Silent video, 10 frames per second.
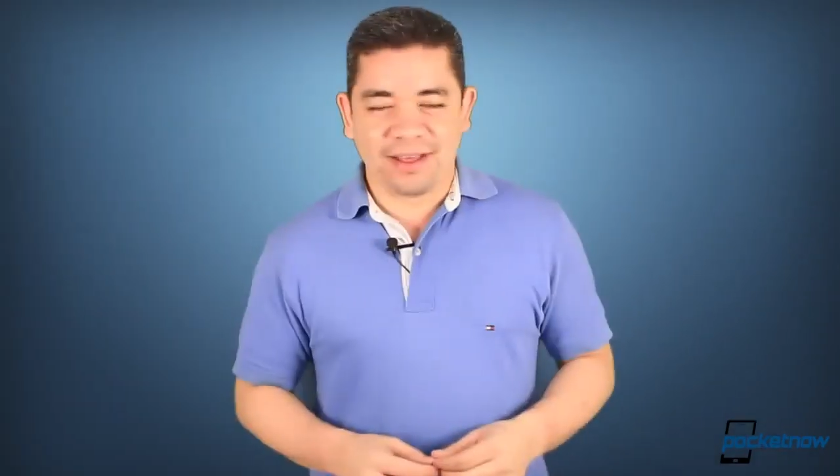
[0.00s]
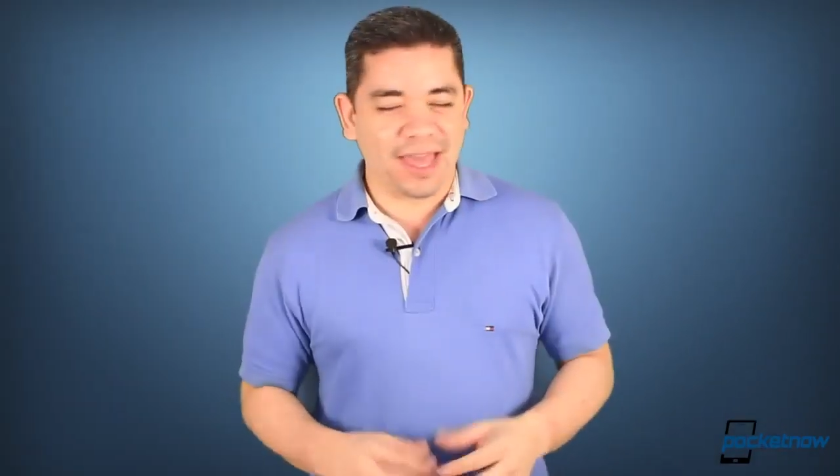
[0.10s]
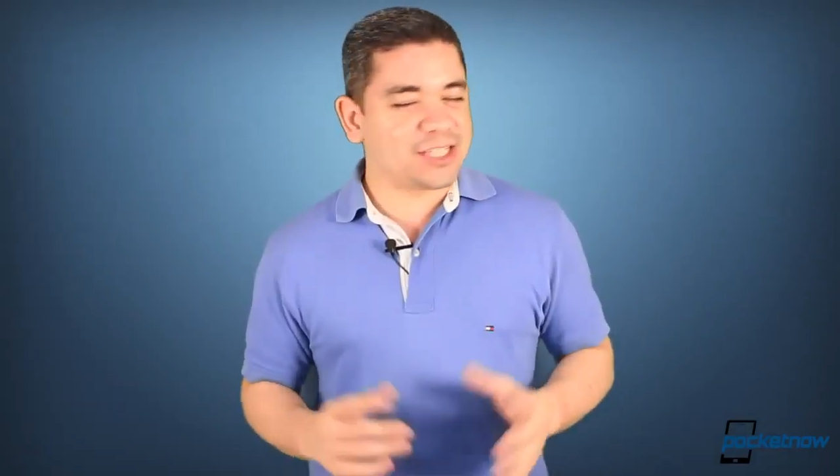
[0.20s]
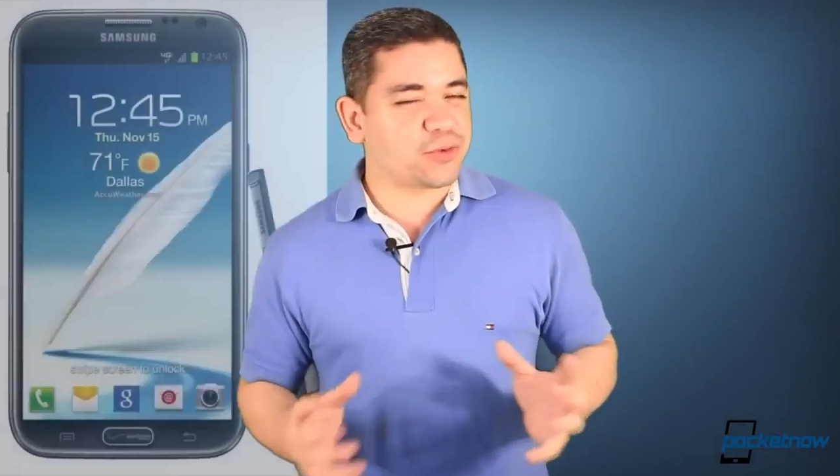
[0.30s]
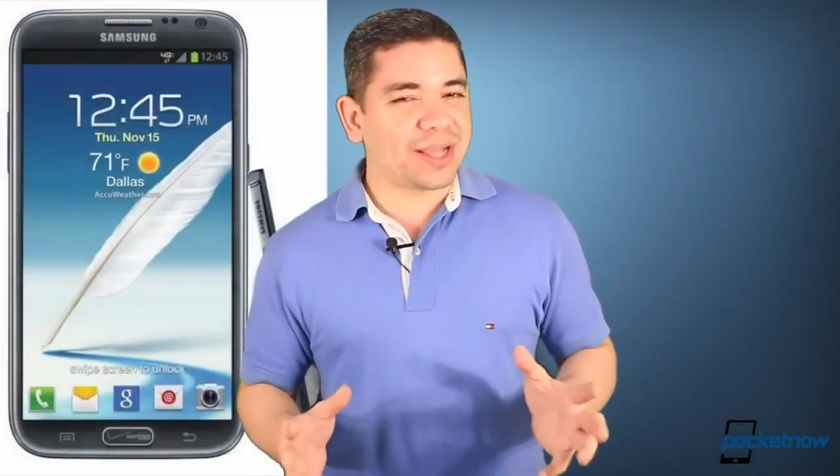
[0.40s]

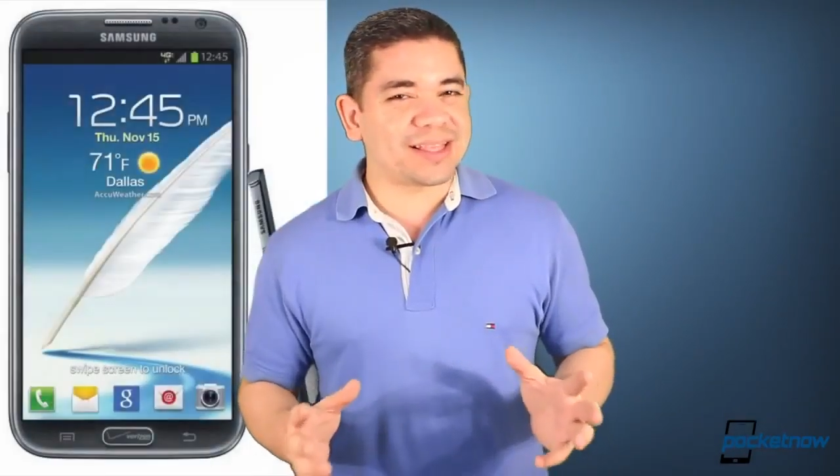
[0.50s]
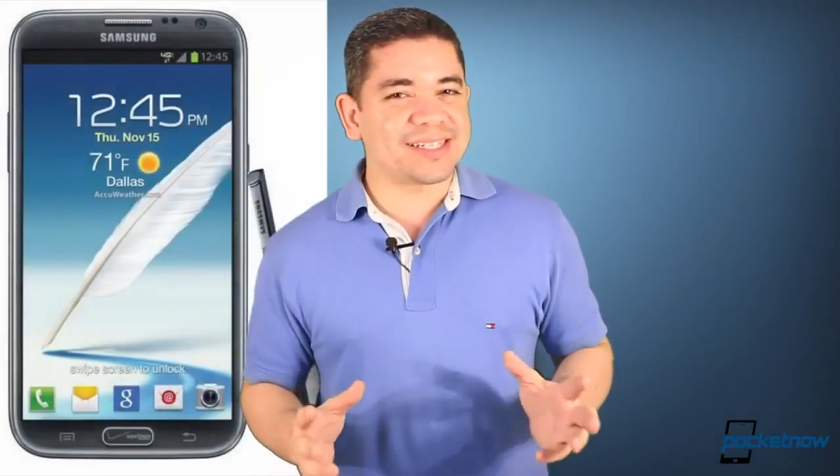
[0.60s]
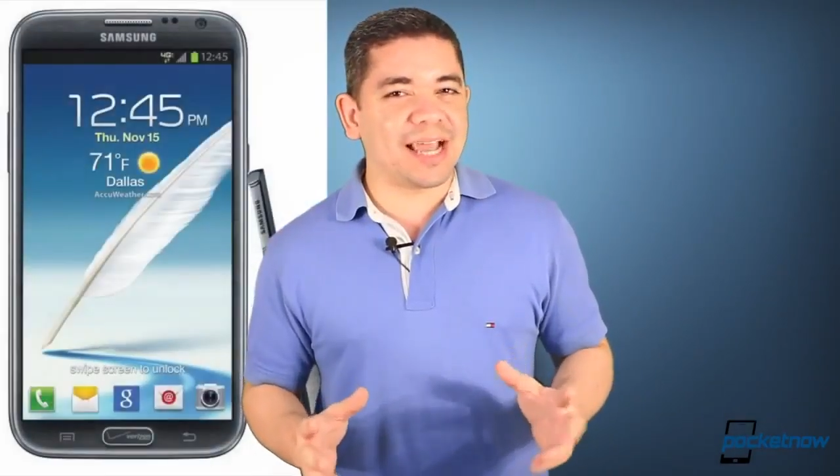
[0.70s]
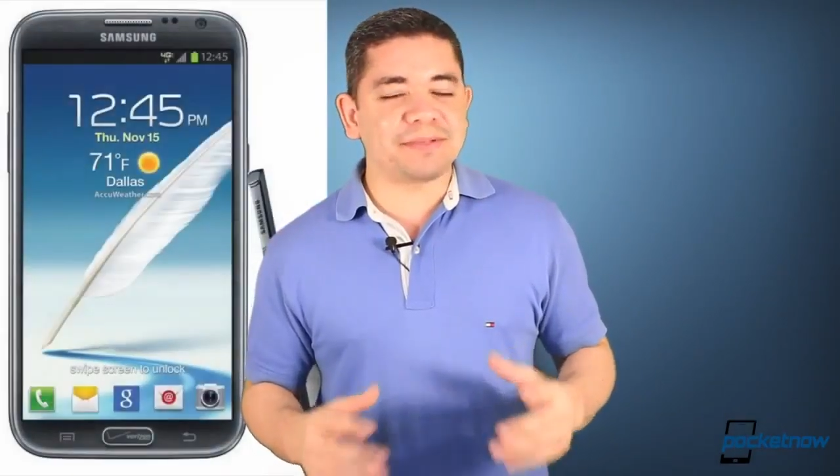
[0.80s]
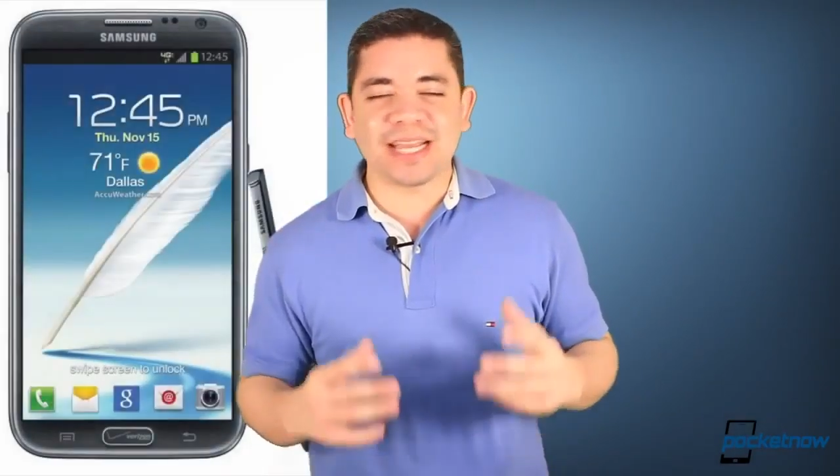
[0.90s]
That's right, the
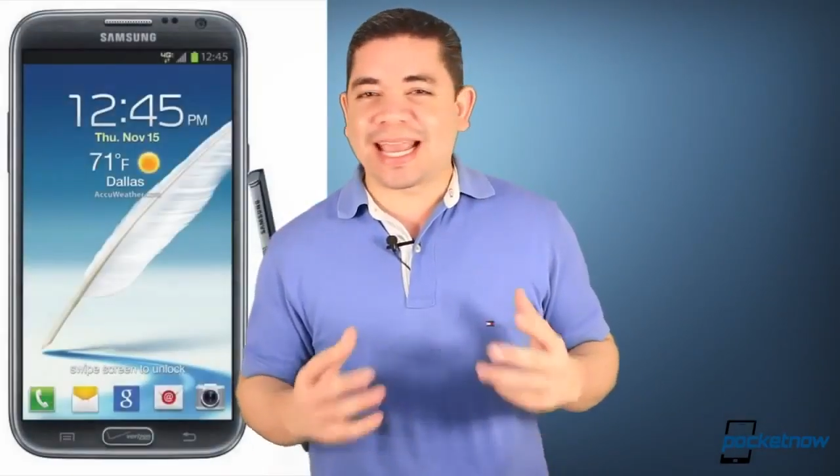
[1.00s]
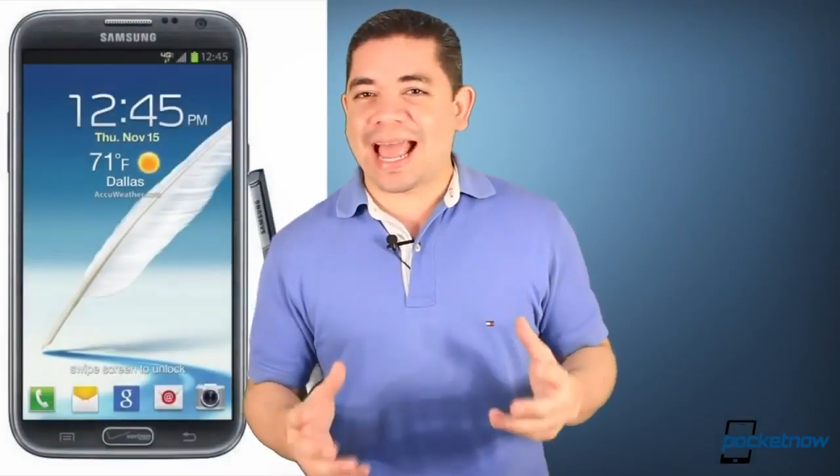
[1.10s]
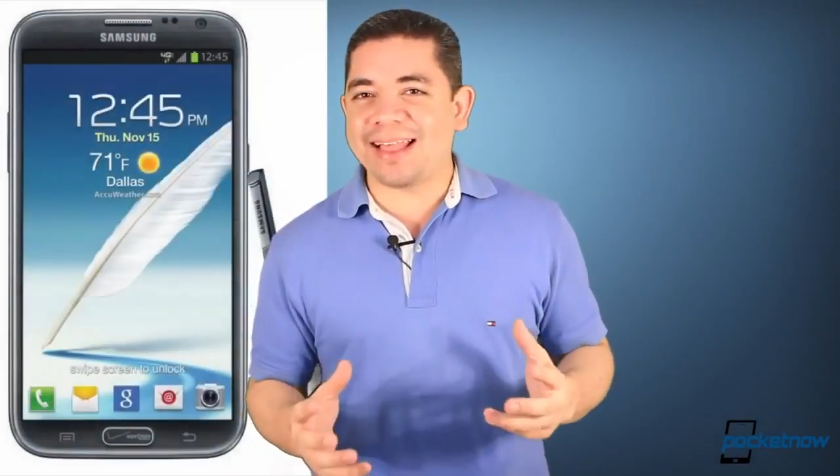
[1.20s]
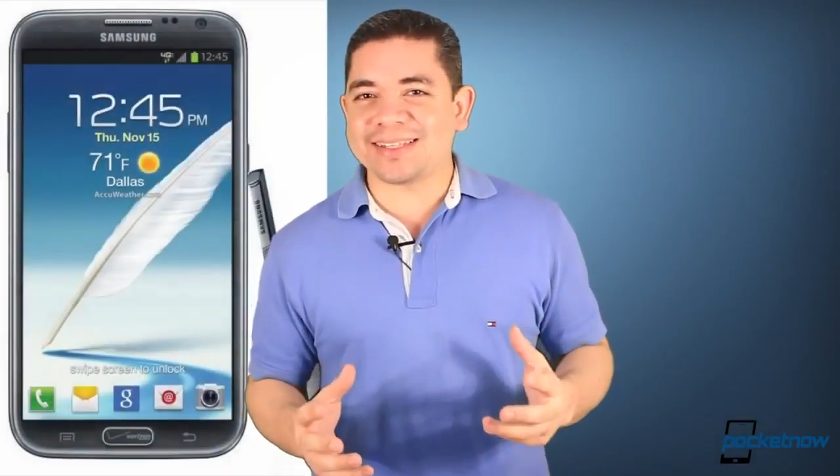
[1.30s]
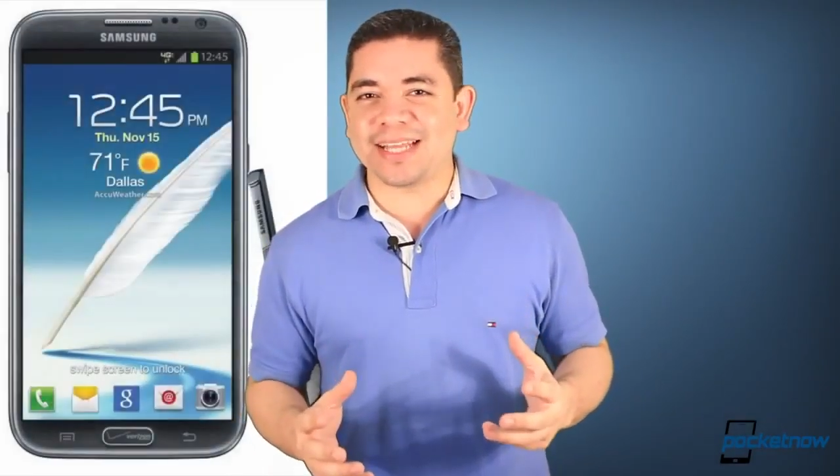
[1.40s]
Samsung
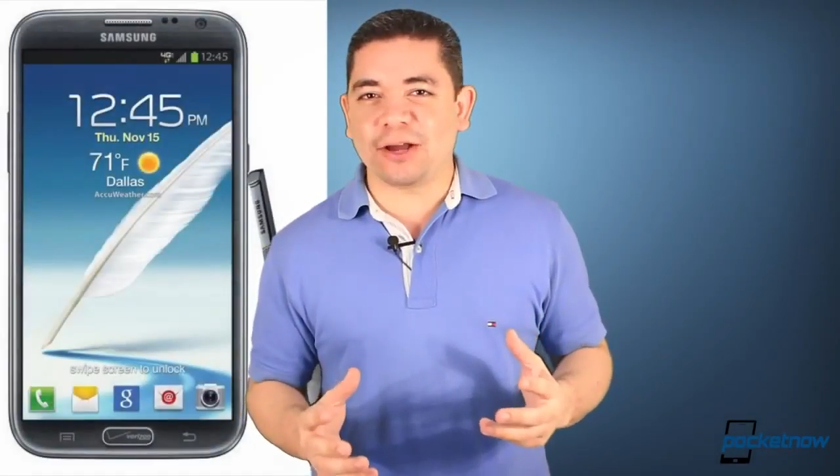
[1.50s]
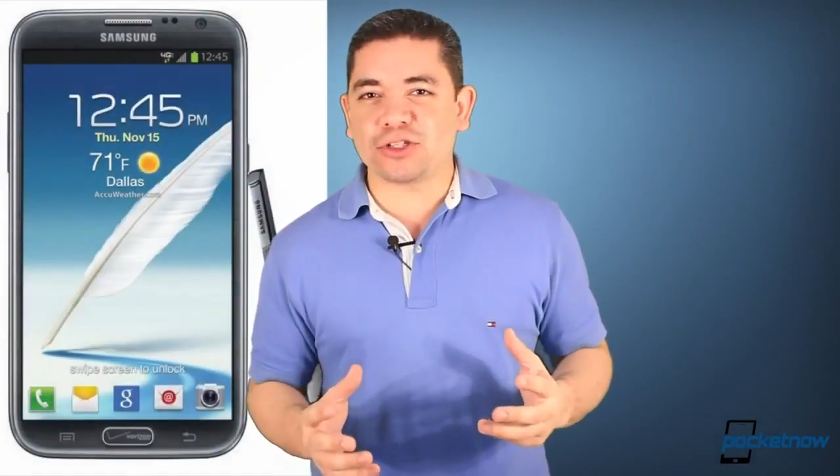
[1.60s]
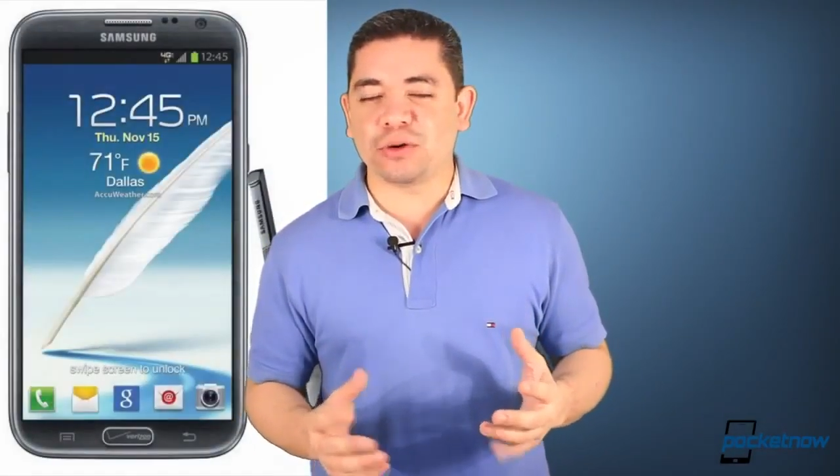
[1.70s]
Galaxy Note